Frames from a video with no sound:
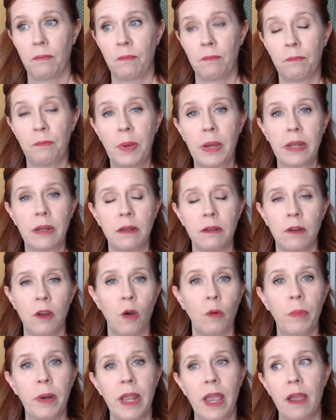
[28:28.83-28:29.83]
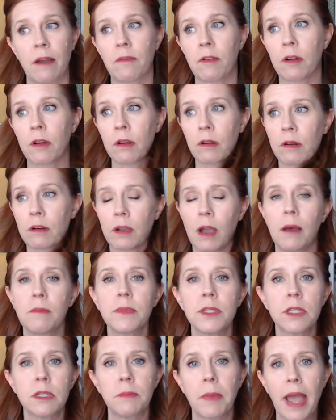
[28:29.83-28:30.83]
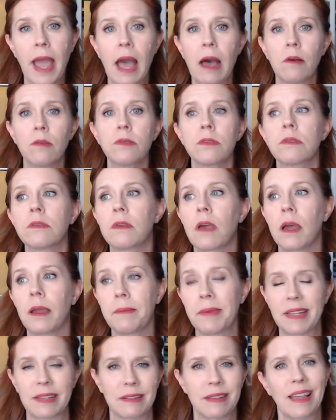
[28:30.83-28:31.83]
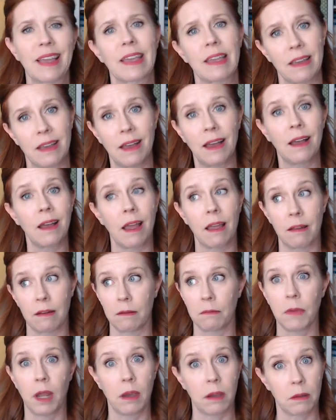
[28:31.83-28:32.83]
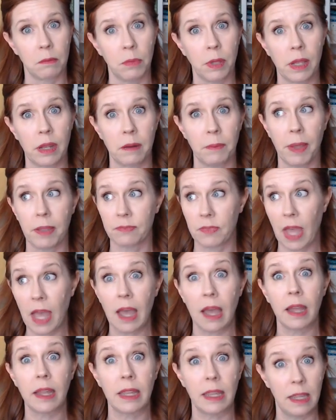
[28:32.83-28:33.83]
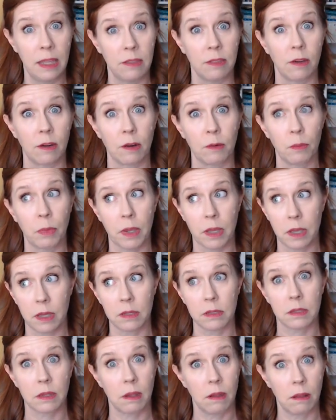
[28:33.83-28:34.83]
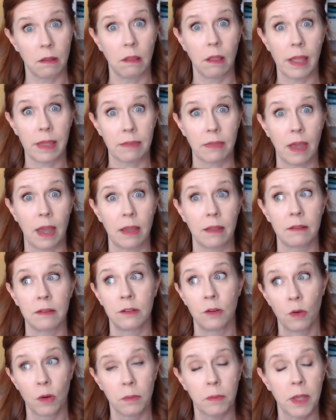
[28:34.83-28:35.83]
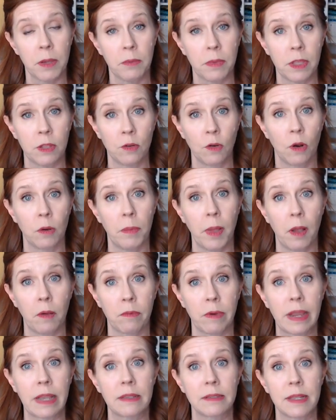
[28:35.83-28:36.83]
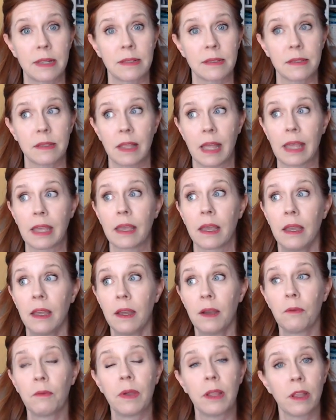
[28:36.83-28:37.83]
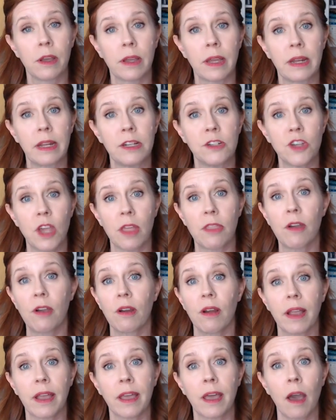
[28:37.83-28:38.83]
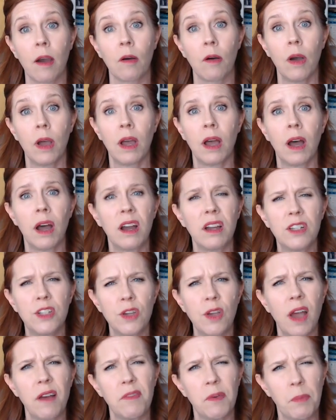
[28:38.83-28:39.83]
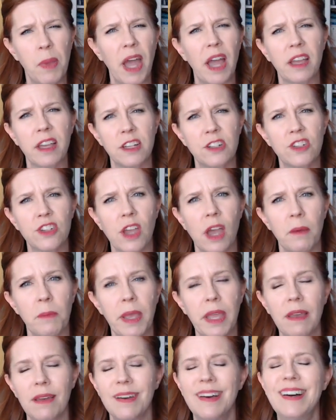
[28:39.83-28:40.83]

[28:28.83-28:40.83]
but nobody ever comes to my house. I mean, like, uh, and I'm not complaining about that either, because I kind of like that. Normally when the doorbell rings, it's like we look at each other and go, do you have a package coming?